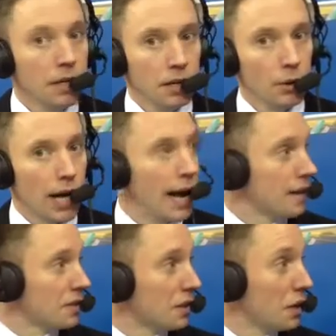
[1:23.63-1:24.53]
You know what I
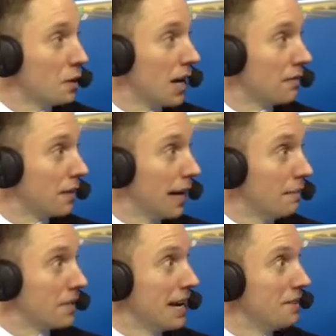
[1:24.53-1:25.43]
asked their coach after the
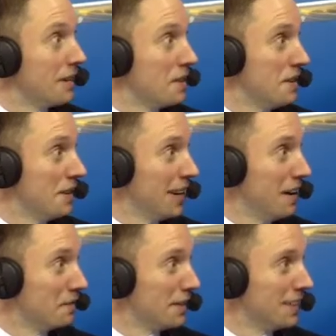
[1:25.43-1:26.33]
game? Does he have another year
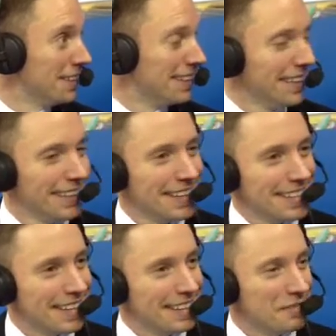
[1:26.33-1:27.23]
left?
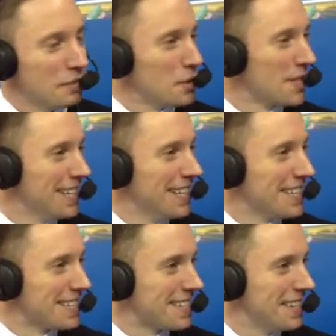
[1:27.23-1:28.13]
He said, unfortunately,
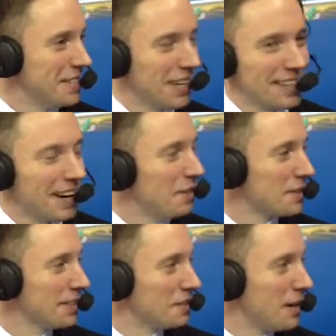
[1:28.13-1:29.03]
he's a senior. I said, I
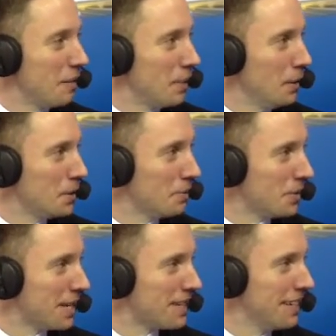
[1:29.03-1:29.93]
was going to try to poach him,
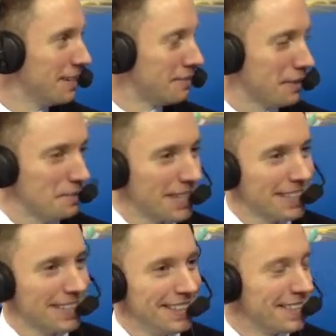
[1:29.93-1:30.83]
try to steal him from
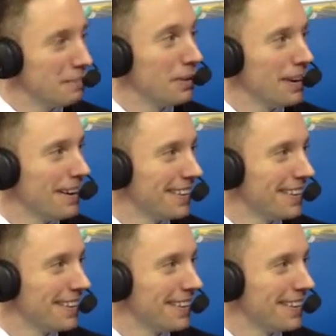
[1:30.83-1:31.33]
him. He's a good player.